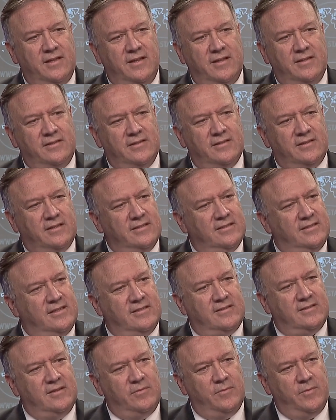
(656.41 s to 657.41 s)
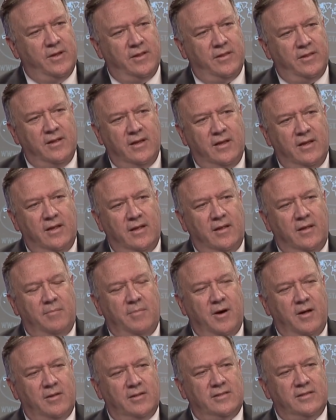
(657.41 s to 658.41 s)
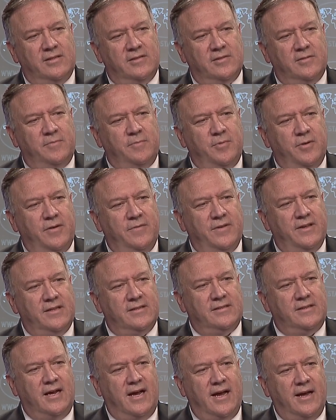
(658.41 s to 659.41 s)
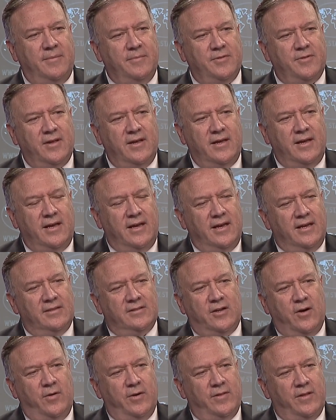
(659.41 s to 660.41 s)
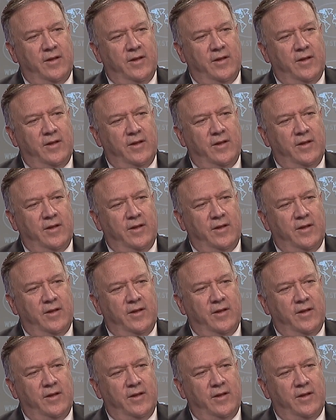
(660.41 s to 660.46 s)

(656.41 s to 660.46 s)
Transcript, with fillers: This is consistent with policies of previous times. He's going